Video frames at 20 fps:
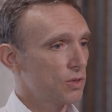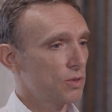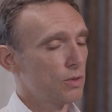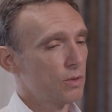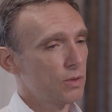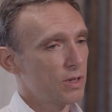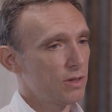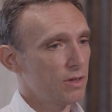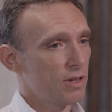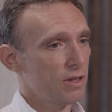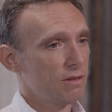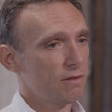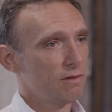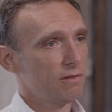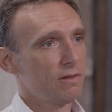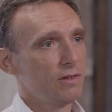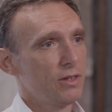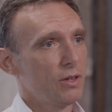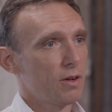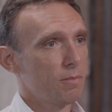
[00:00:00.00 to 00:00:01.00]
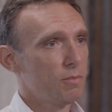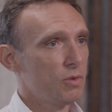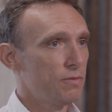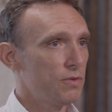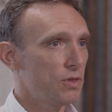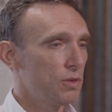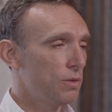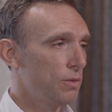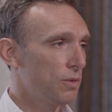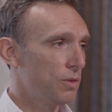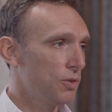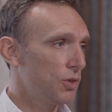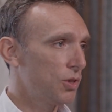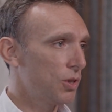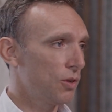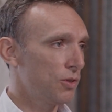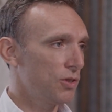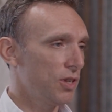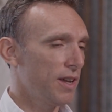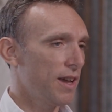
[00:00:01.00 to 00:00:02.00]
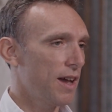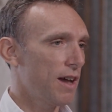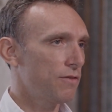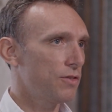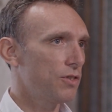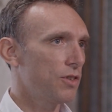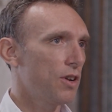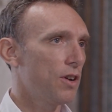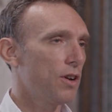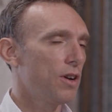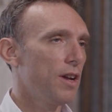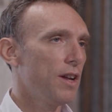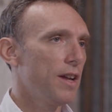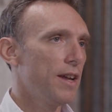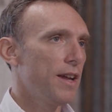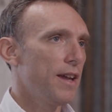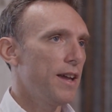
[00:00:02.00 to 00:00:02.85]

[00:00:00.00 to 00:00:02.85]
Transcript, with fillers: school, and then, you know, I moved to consulting after.